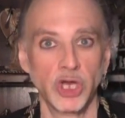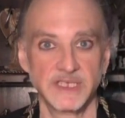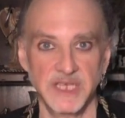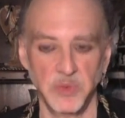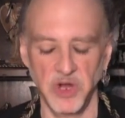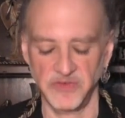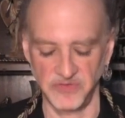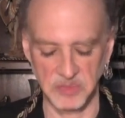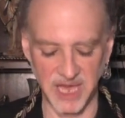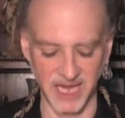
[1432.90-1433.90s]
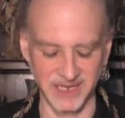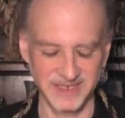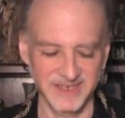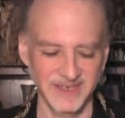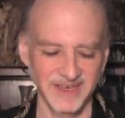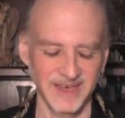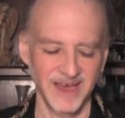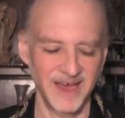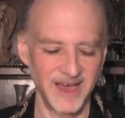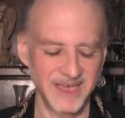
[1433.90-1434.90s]
because they work for me.
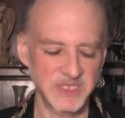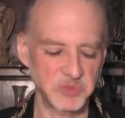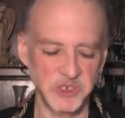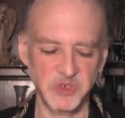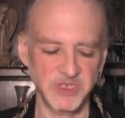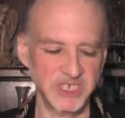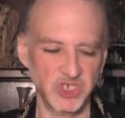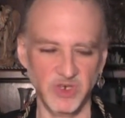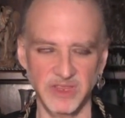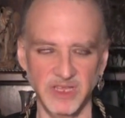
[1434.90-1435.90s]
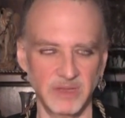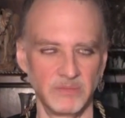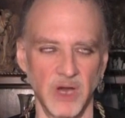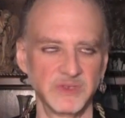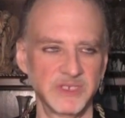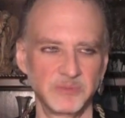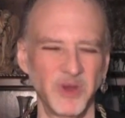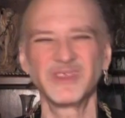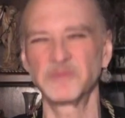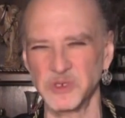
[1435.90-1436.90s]
Uh, as spiritual teacher, I think the most
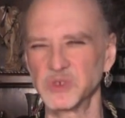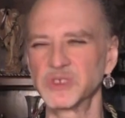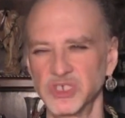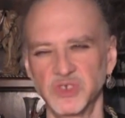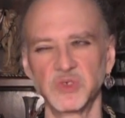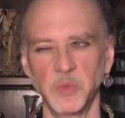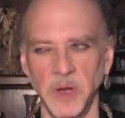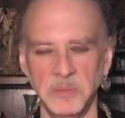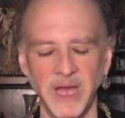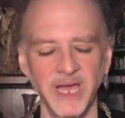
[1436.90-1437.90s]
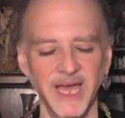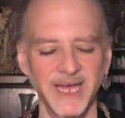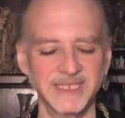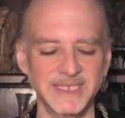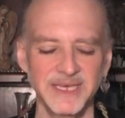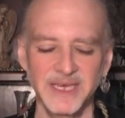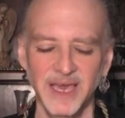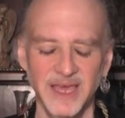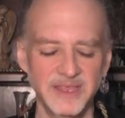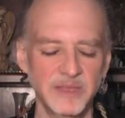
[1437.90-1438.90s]
spiritual teachers is one of my hats.
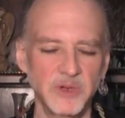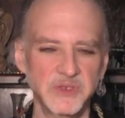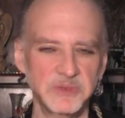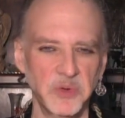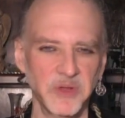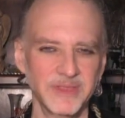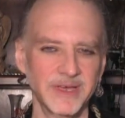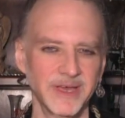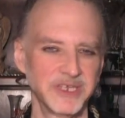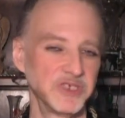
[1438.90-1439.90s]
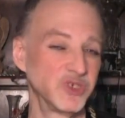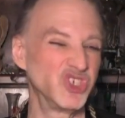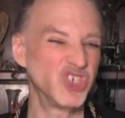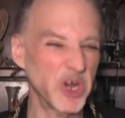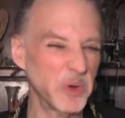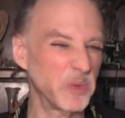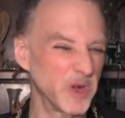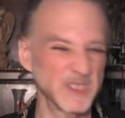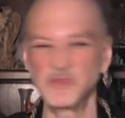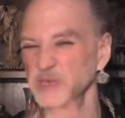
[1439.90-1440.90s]
I think the most important thing I can do is share what
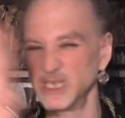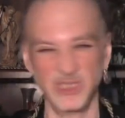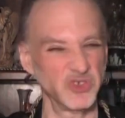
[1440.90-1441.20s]
works for me and